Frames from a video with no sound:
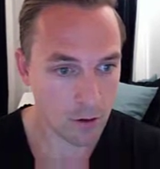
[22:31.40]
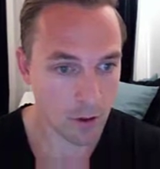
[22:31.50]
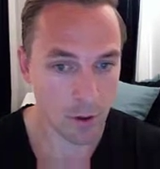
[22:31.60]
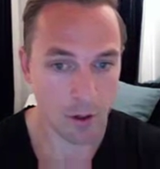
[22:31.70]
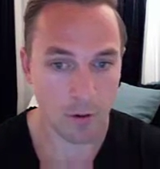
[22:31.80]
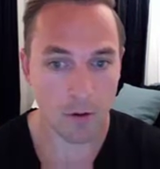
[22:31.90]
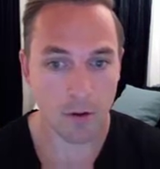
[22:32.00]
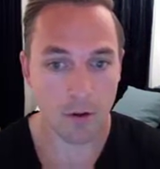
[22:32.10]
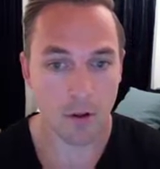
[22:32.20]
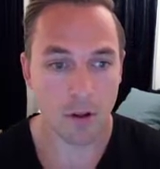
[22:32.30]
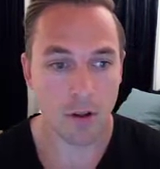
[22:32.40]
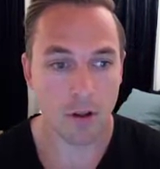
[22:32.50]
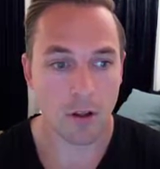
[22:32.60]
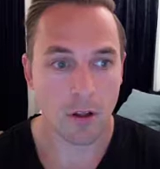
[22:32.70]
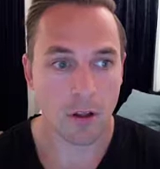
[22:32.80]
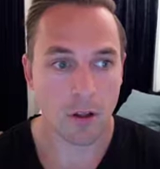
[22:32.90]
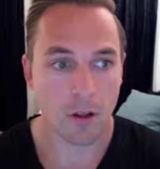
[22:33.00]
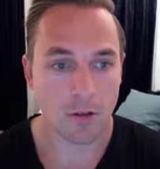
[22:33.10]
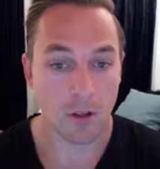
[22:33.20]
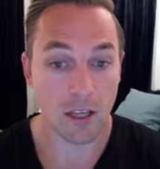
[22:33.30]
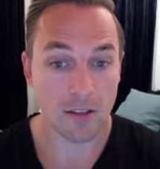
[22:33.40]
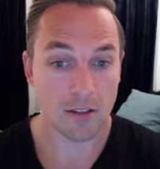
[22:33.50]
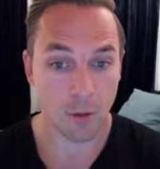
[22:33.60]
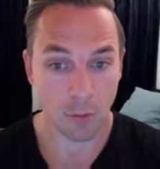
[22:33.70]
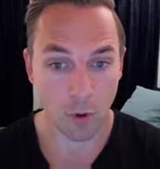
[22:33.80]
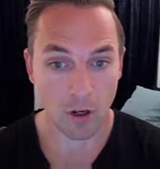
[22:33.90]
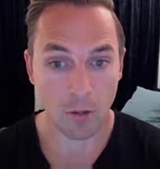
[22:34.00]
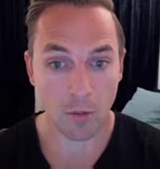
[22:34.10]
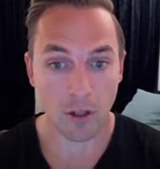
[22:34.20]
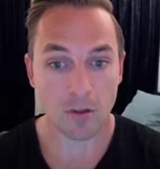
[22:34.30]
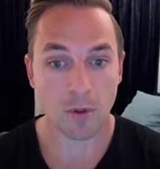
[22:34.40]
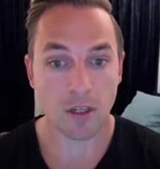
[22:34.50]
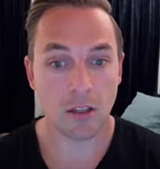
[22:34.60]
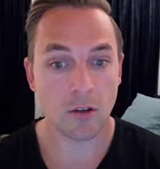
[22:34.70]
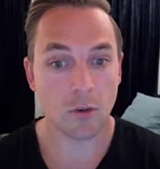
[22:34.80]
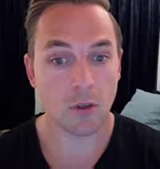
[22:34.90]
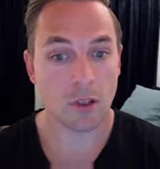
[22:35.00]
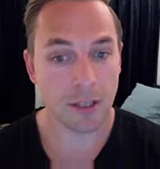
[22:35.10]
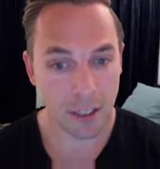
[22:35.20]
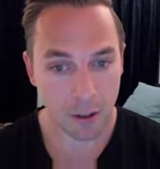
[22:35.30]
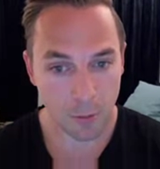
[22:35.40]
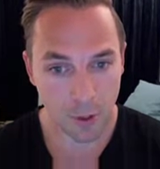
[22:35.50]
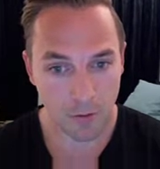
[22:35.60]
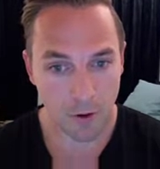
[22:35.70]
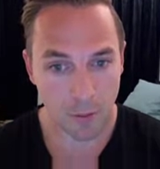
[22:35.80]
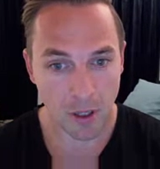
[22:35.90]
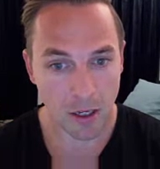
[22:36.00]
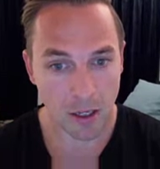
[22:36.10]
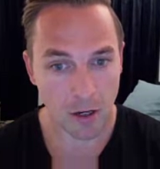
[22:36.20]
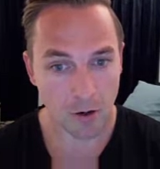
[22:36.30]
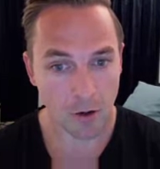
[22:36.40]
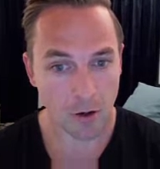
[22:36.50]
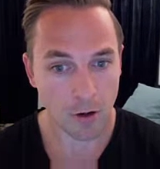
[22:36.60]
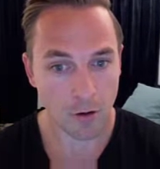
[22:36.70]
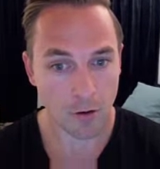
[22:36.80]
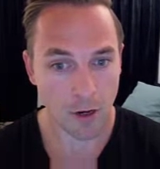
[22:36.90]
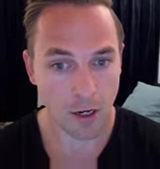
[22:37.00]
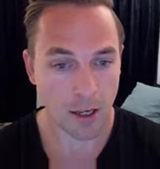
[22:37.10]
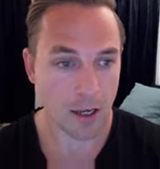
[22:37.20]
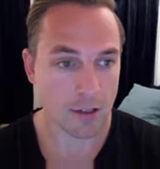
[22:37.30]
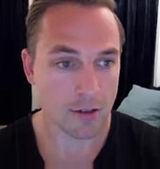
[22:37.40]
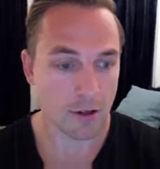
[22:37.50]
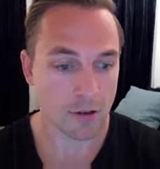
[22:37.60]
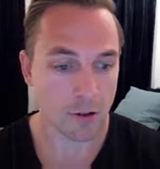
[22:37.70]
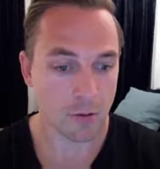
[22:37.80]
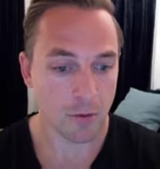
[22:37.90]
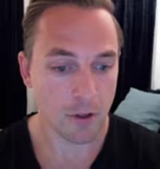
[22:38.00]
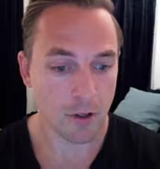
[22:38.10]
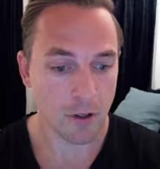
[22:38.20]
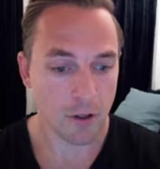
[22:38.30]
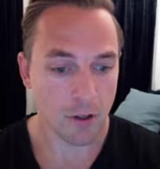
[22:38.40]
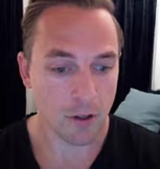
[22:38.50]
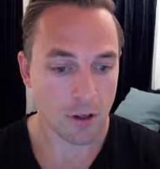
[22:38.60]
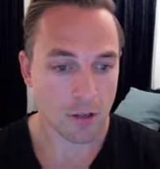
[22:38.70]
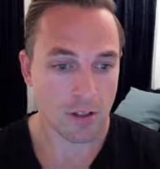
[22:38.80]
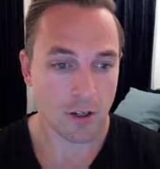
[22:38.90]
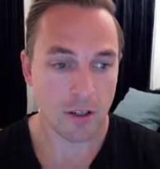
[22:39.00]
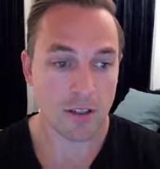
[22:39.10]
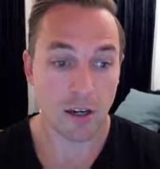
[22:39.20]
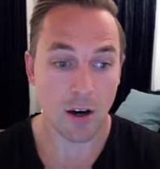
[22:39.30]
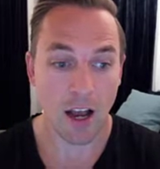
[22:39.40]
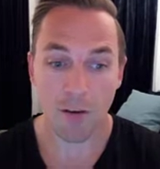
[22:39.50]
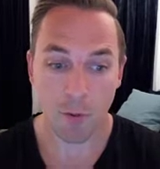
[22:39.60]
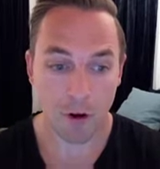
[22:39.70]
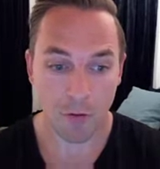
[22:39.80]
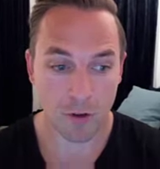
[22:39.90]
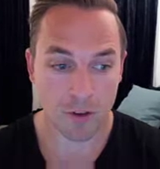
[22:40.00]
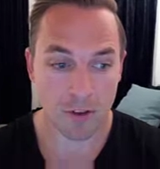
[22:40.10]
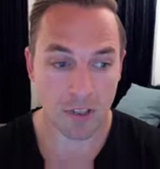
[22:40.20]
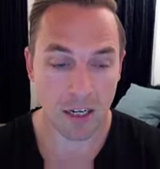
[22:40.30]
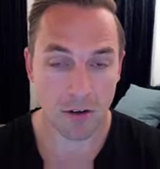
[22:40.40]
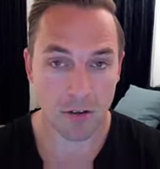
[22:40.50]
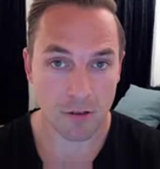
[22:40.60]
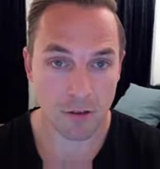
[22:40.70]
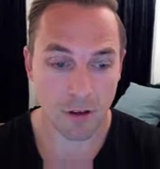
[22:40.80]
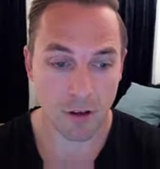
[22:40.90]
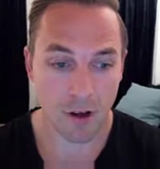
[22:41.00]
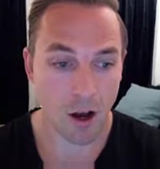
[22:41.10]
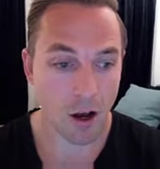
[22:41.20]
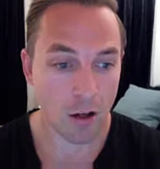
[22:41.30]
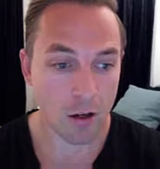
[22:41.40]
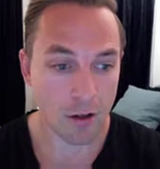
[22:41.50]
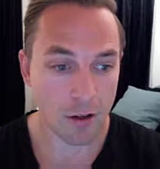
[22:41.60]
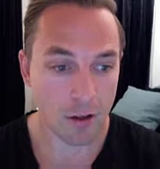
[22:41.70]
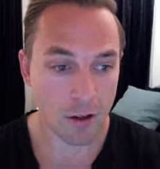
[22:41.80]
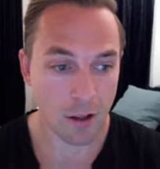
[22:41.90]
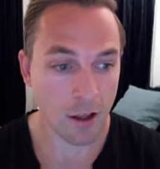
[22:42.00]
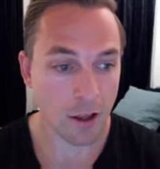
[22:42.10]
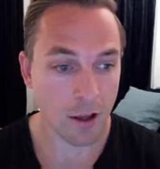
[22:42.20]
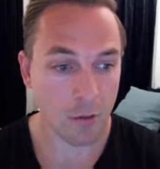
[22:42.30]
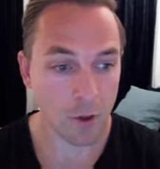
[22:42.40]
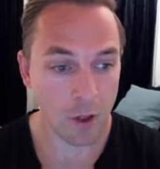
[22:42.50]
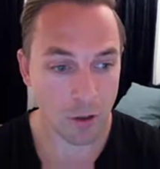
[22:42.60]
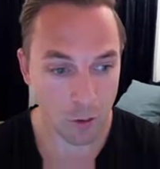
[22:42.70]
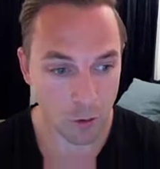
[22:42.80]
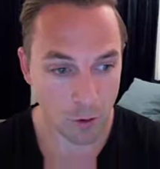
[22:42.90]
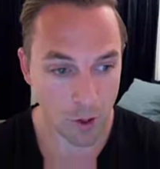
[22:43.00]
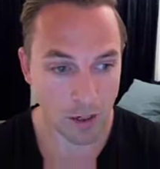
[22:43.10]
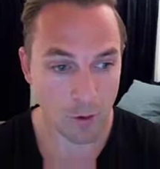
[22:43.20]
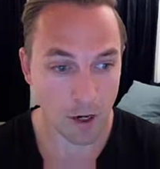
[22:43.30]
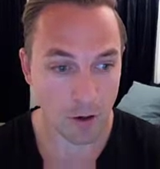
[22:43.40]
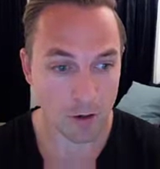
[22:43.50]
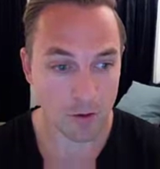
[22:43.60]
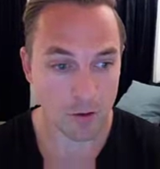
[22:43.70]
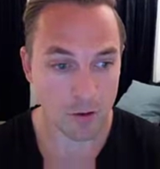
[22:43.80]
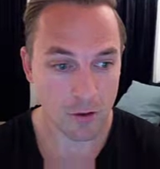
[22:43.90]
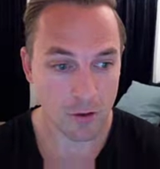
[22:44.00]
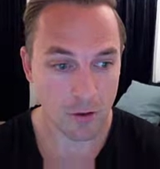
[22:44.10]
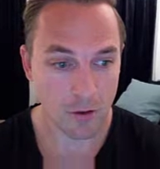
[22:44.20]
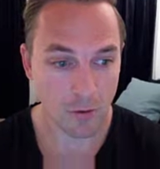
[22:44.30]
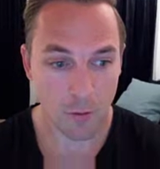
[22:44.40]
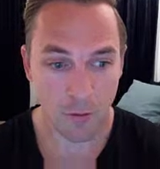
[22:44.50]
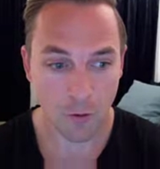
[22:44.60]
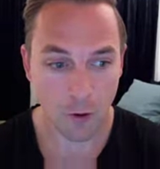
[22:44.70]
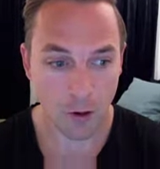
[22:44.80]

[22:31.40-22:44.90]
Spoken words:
There we go. So that's step one. Plus we need to do a little bit of updating here on the create case also. So as you can see here, I have preferences here on we do create records records